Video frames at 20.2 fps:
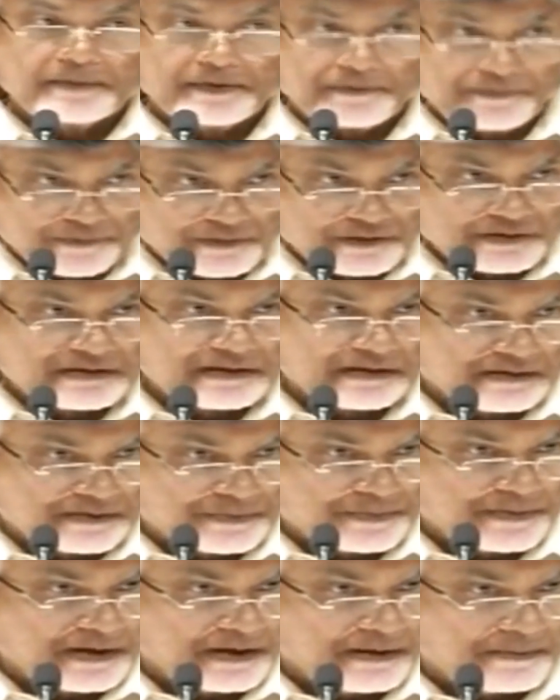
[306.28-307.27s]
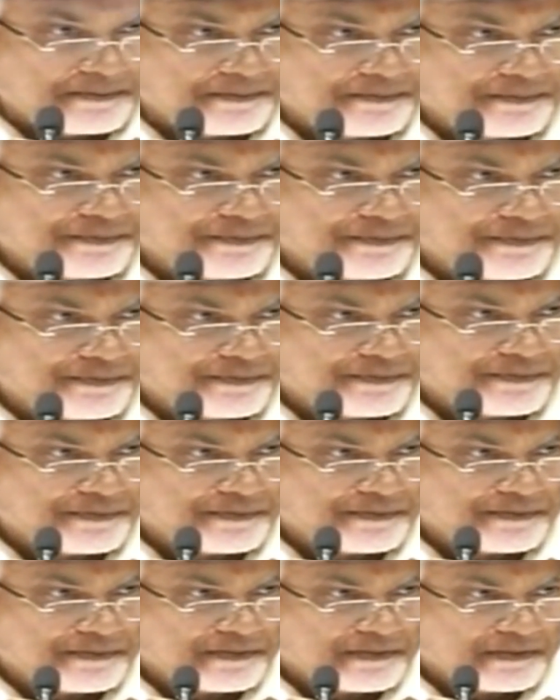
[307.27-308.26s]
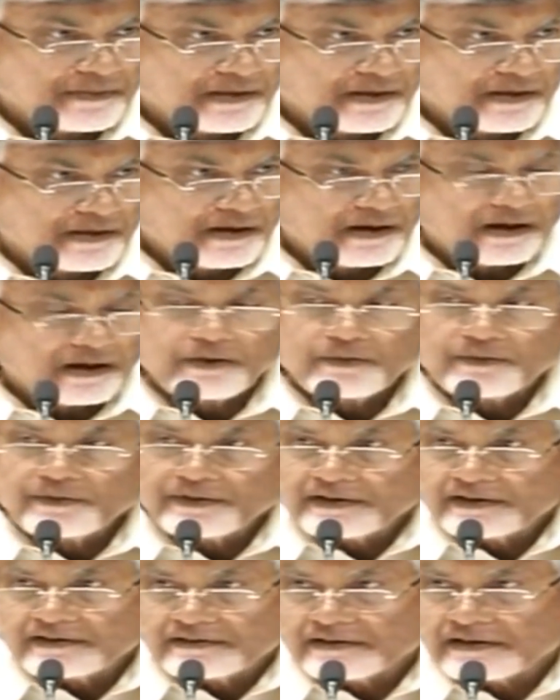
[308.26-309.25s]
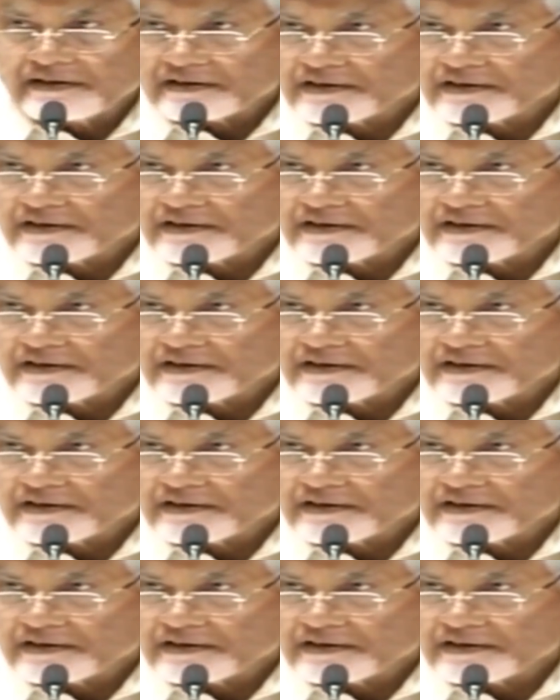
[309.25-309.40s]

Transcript: before 6 p.m. How it is